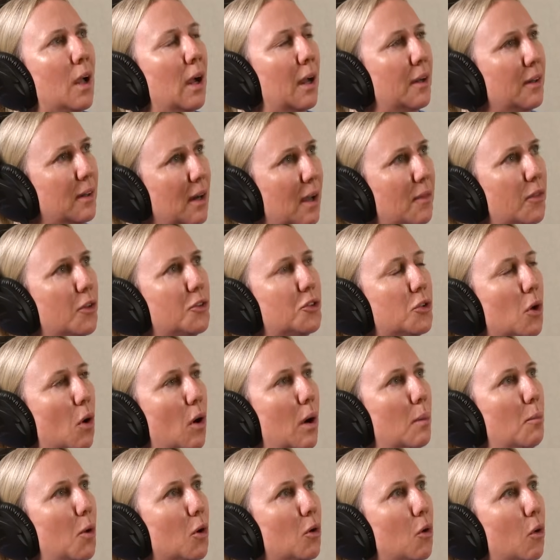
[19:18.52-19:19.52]
Another
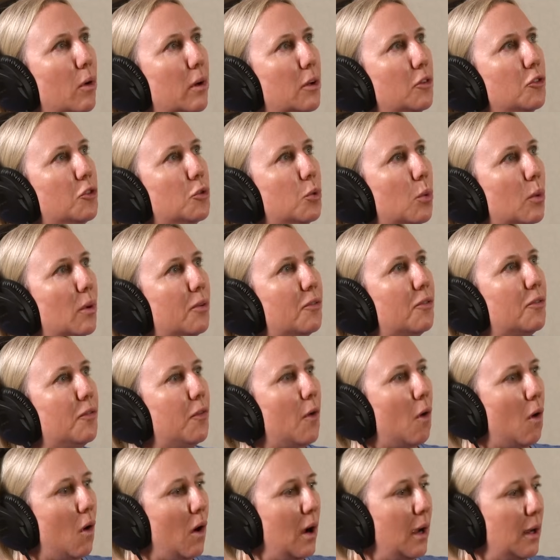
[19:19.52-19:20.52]
time I got into a
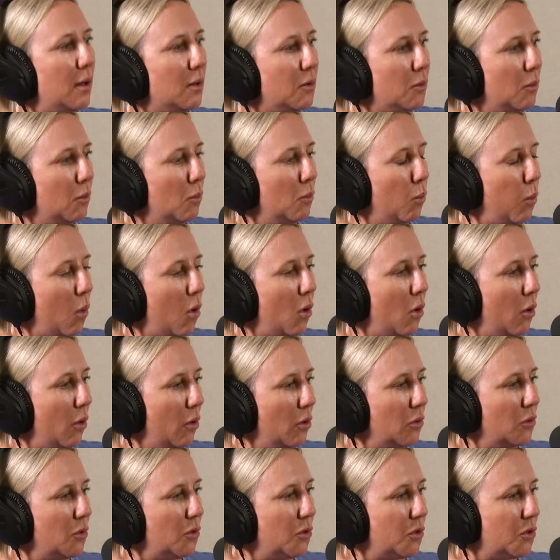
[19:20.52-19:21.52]
fight
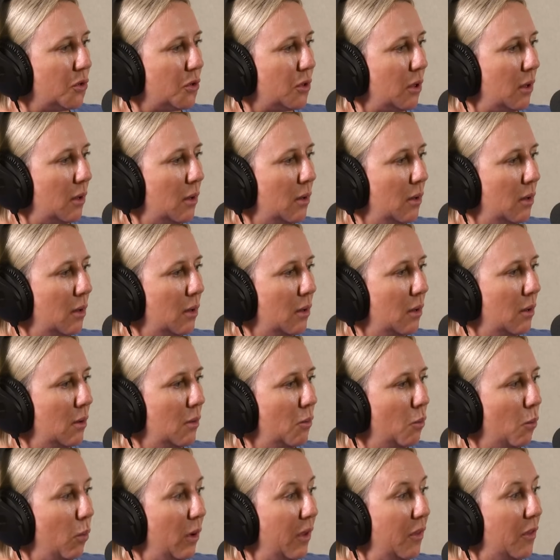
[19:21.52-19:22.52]
was
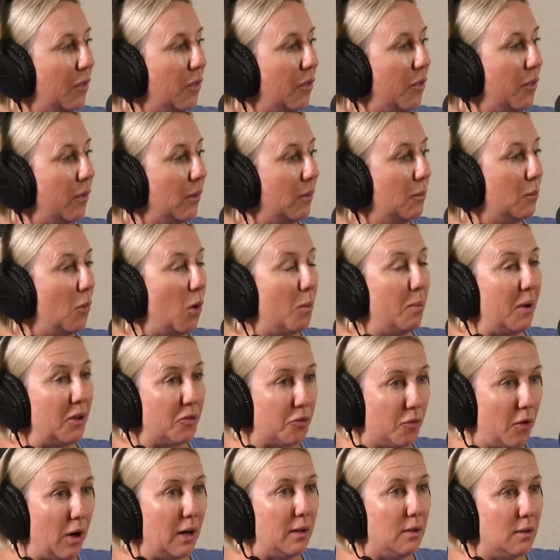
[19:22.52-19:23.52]
with my
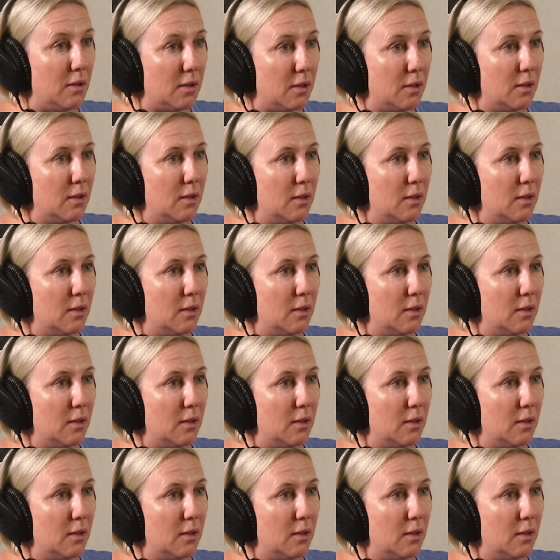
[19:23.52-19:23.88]
best friend.